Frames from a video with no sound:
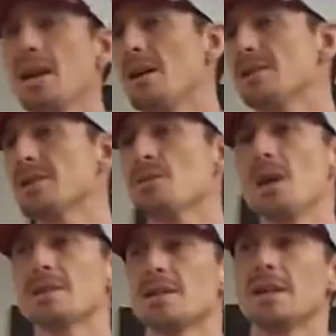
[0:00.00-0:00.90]
else
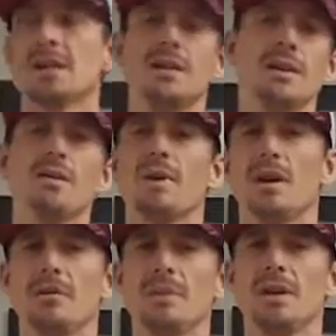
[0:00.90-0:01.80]
wants to get clean
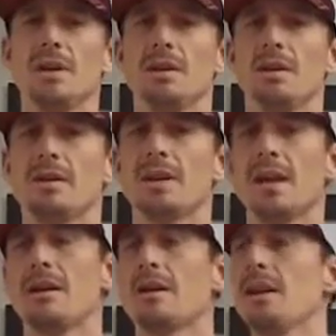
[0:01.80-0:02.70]
around me that
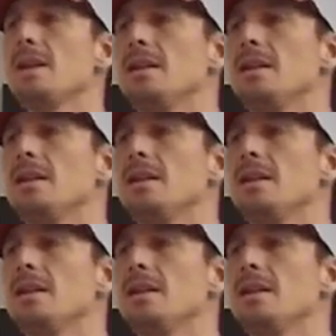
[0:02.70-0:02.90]
are in